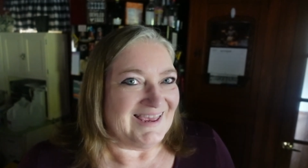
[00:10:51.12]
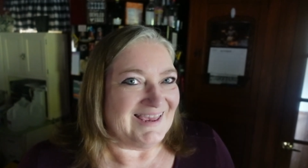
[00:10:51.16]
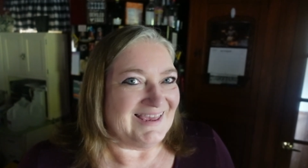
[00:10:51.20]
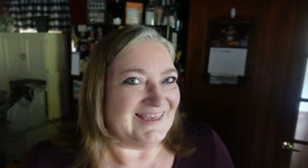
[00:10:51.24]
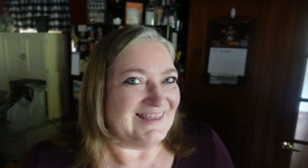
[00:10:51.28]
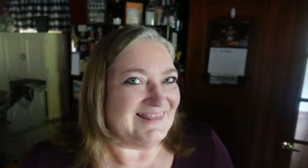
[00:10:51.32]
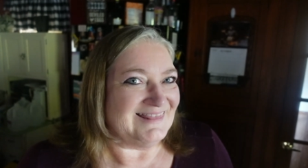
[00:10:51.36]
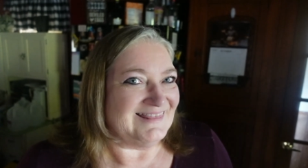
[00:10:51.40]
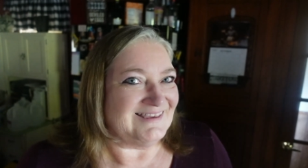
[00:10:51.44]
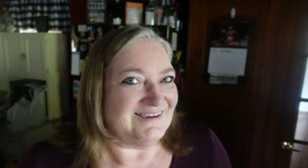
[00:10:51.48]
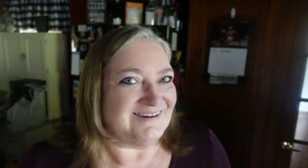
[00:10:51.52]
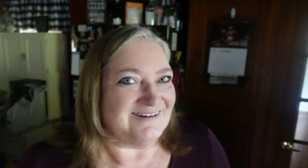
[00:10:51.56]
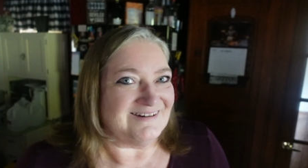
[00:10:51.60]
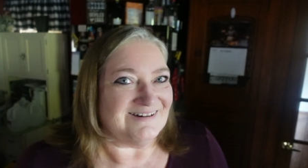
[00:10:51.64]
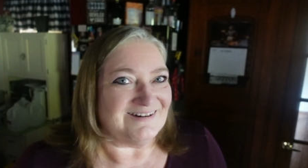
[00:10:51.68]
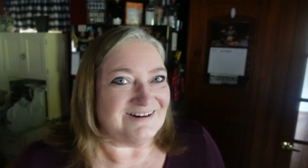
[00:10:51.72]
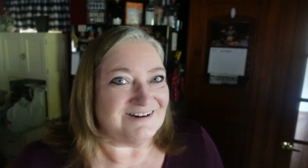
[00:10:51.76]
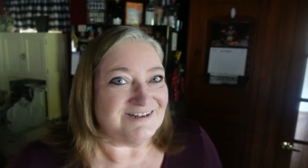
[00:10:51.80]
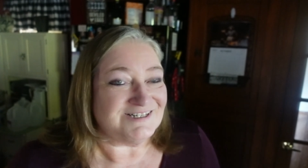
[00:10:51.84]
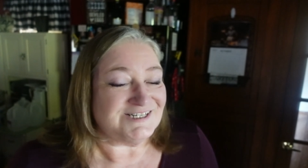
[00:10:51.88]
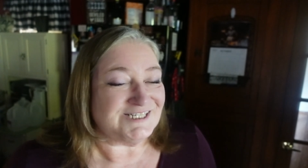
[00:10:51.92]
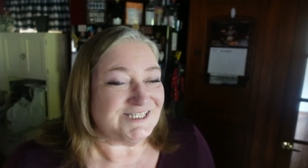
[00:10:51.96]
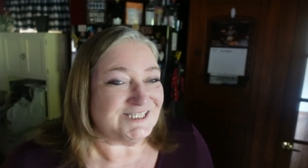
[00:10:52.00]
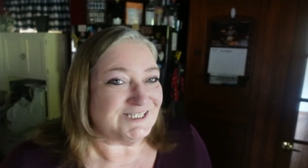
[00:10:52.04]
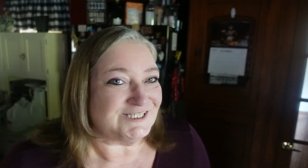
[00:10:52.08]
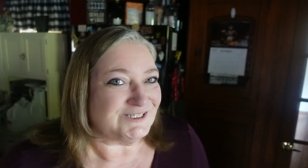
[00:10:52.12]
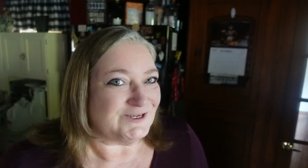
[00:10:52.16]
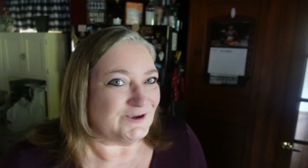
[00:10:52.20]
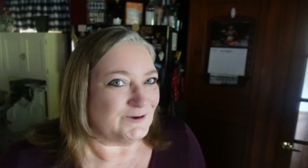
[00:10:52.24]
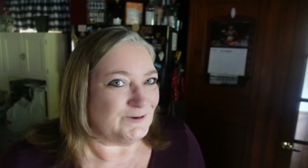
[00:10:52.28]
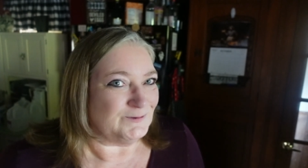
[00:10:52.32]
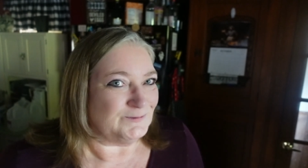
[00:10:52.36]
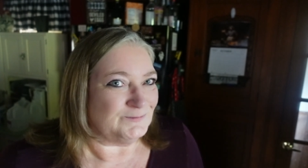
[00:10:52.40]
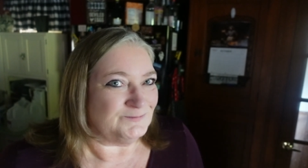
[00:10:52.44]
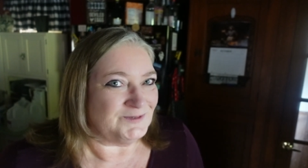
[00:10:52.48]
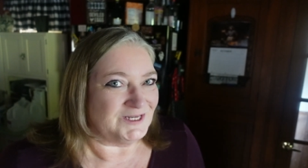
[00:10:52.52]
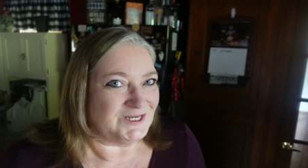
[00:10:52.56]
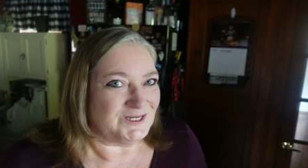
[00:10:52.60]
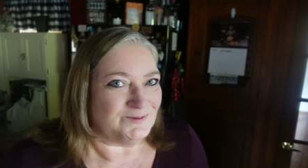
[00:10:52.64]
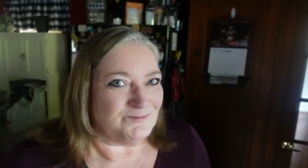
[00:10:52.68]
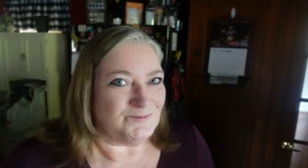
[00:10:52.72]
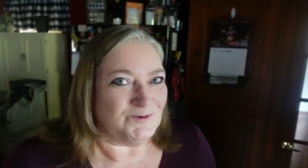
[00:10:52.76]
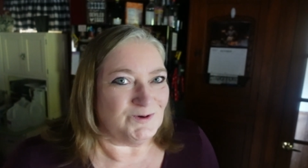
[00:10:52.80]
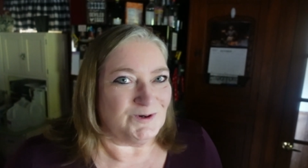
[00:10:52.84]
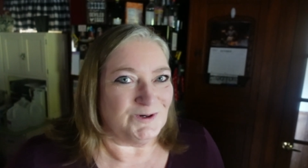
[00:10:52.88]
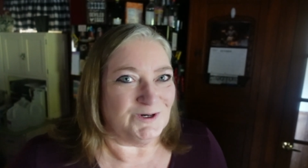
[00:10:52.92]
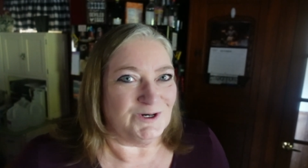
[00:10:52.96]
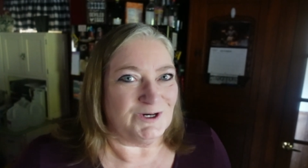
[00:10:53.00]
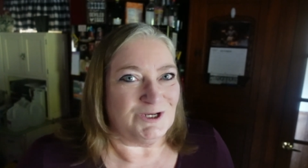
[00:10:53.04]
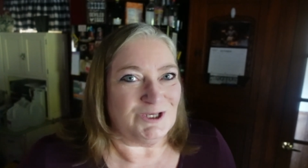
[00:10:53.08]
And there are so many
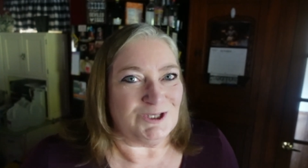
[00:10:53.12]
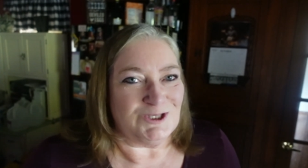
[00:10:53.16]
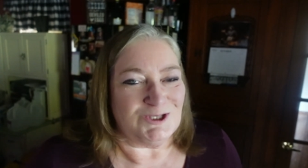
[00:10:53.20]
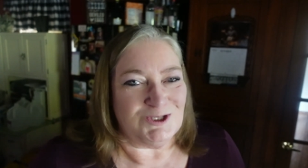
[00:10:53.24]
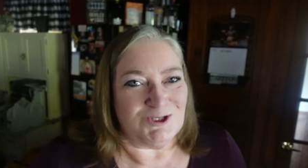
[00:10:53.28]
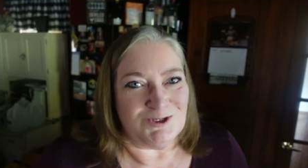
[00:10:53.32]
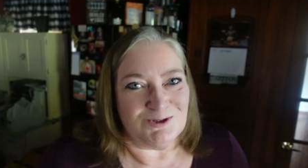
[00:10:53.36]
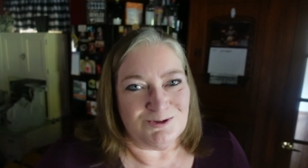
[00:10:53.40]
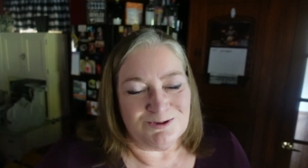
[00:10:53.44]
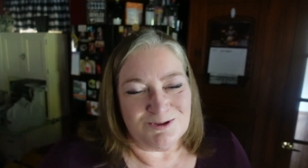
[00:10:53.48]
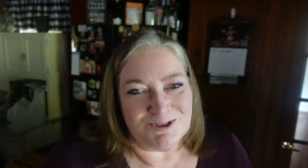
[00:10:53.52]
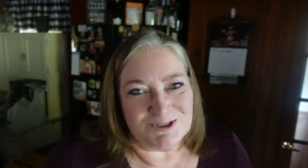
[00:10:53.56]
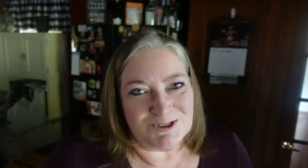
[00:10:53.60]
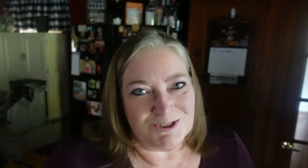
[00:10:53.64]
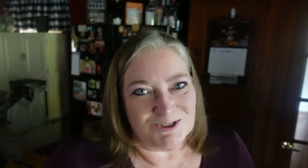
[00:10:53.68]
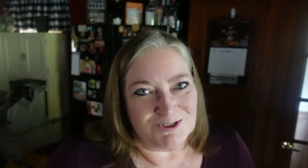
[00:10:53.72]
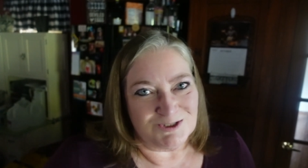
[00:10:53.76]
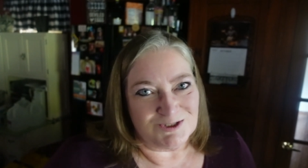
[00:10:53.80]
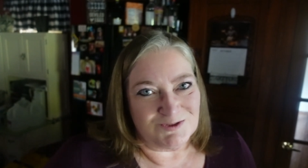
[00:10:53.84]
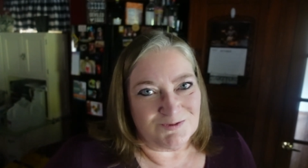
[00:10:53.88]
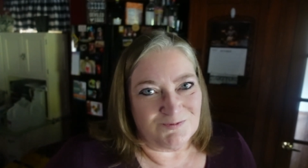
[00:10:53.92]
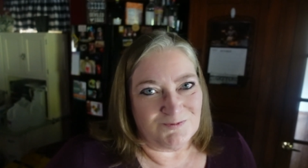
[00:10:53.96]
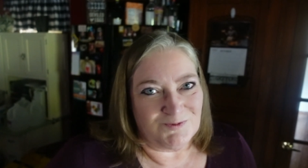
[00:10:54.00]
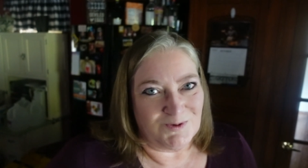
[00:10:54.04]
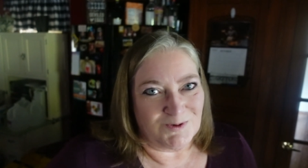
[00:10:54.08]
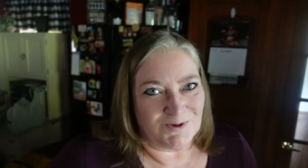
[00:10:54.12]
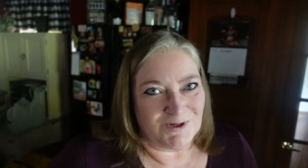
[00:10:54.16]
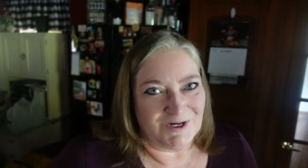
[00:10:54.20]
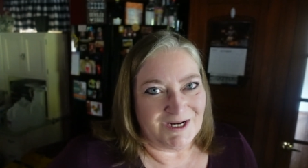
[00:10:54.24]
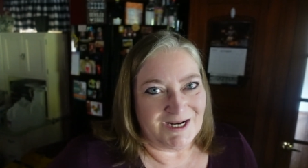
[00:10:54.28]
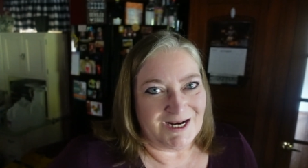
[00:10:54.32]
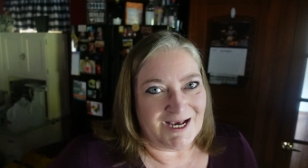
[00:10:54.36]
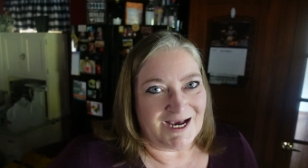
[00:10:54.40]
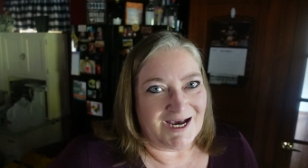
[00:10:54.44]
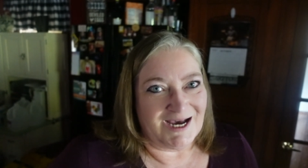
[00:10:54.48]
more uses for it.